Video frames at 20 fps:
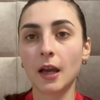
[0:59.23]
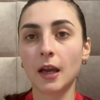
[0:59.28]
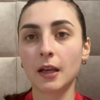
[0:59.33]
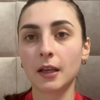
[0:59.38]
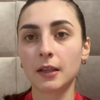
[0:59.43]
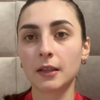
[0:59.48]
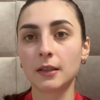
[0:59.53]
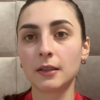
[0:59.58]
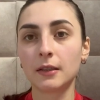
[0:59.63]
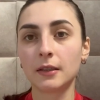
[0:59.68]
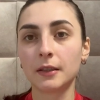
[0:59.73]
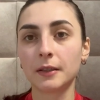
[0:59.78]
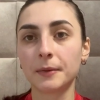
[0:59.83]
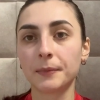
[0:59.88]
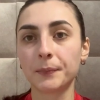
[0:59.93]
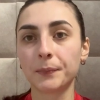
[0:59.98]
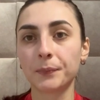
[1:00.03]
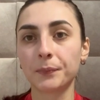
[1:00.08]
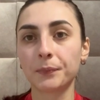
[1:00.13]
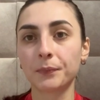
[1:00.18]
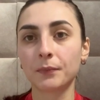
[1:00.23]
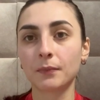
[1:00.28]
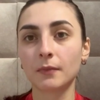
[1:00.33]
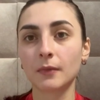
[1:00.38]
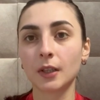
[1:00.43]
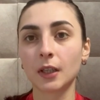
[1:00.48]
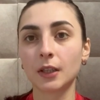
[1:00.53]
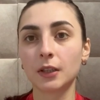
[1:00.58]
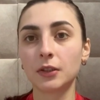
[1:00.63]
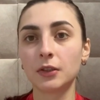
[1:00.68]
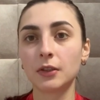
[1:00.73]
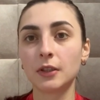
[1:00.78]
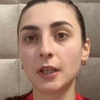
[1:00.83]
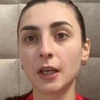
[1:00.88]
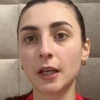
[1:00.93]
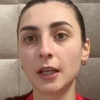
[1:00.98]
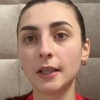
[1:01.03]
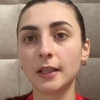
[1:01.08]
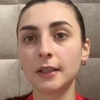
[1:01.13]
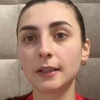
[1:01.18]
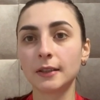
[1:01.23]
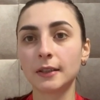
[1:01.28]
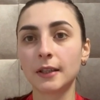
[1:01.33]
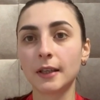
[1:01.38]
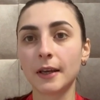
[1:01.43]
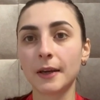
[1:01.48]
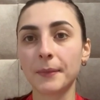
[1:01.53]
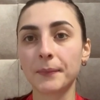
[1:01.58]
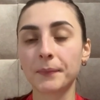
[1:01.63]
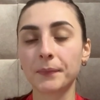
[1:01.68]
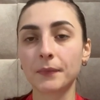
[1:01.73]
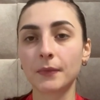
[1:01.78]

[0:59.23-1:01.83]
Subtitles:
And today is the